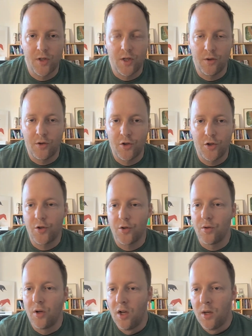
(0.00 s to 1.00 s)
learned
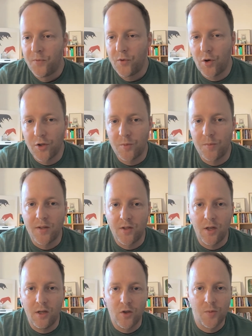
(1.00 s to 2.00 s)
to trust my
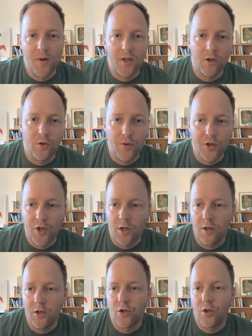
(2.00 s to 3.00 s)
skills, my
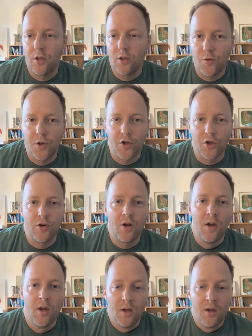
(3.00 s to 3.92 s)
intuition.